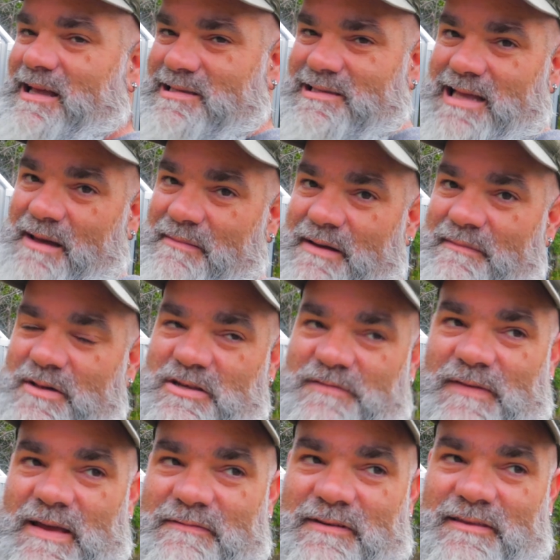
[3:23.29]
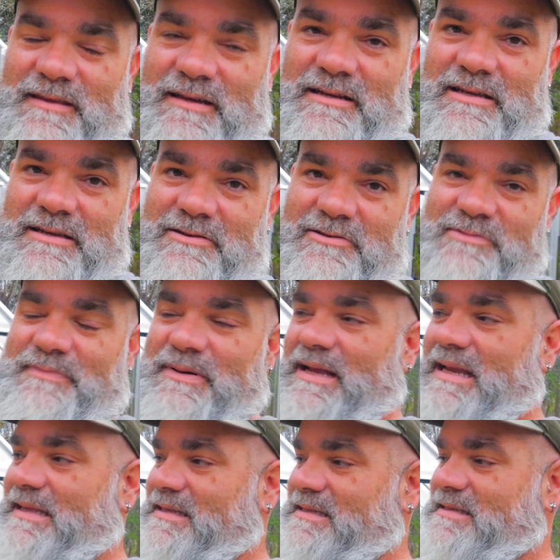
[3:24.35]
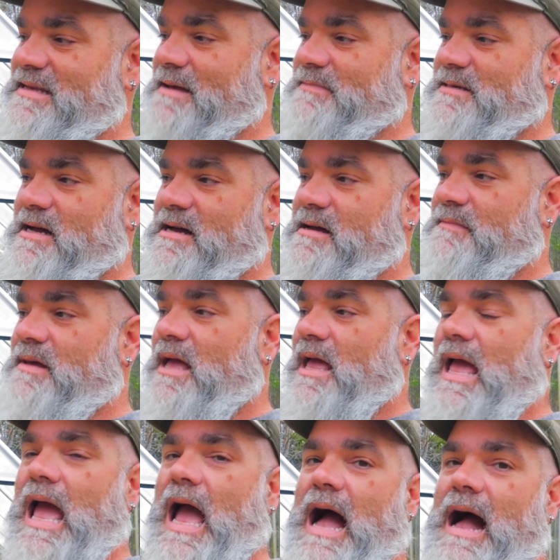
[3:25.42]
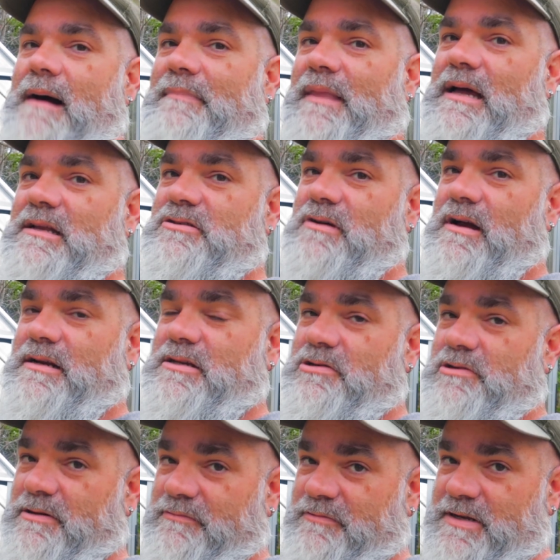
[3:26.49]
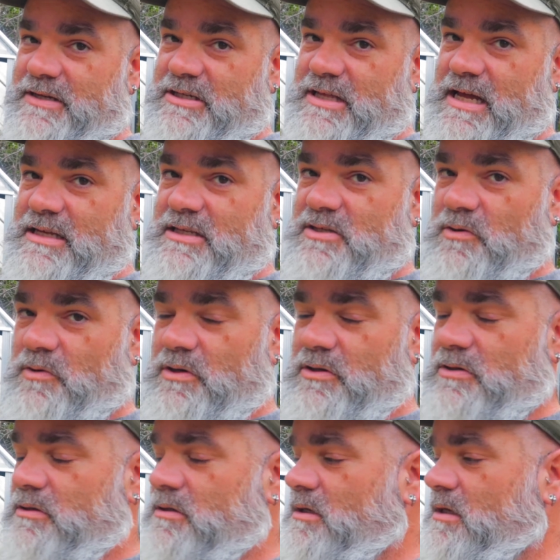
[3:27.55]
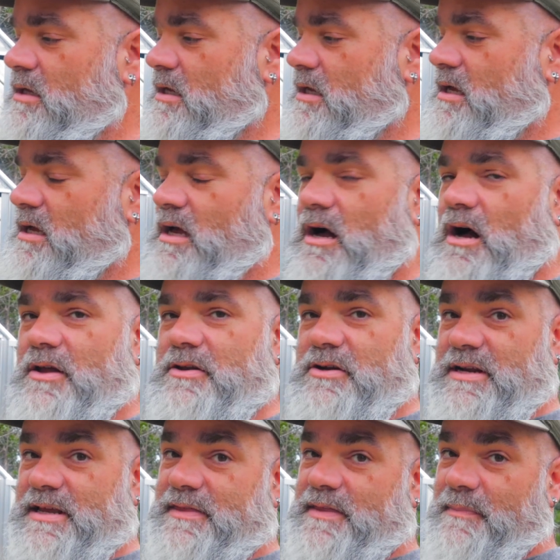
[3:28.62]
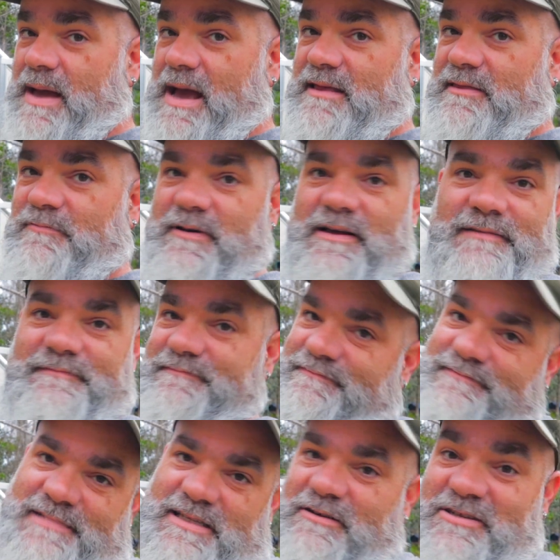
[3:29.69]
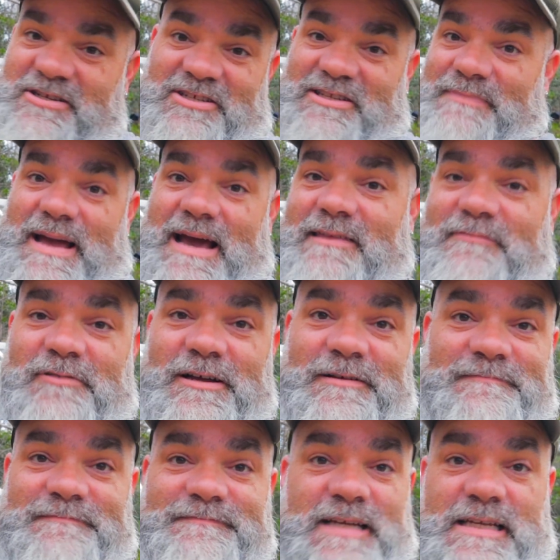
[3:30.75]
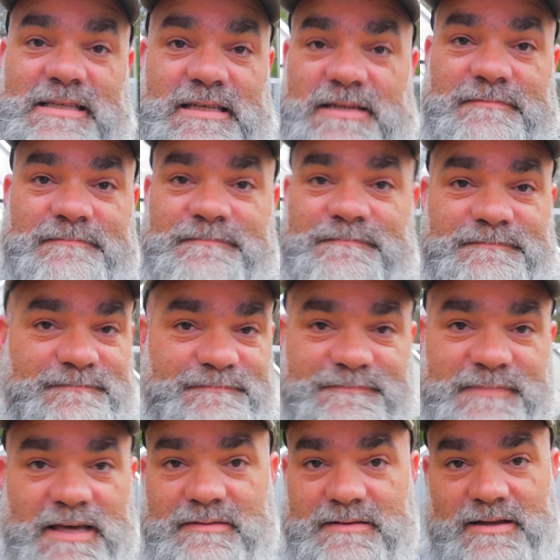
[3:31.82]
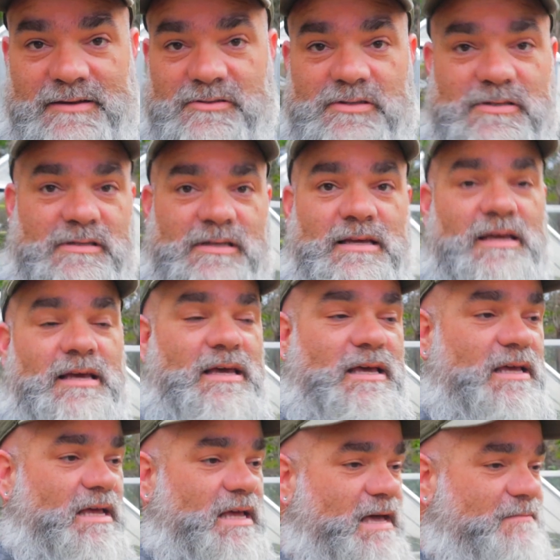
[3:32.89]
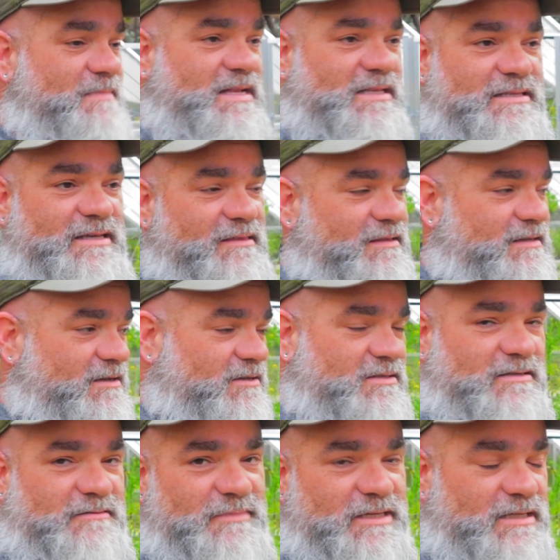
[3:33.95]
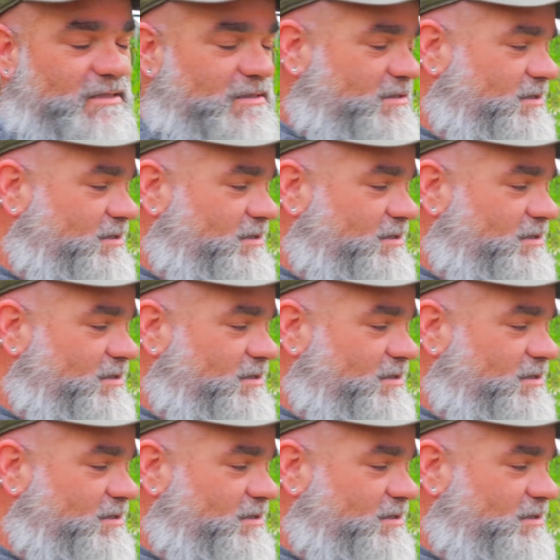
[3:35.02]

It's not my most favorite thing to use, but at the same time, I'm not trying to enrich that soil underneath the pathway. So it's just a pathway, that's it, nothing else. It means nothing else to me.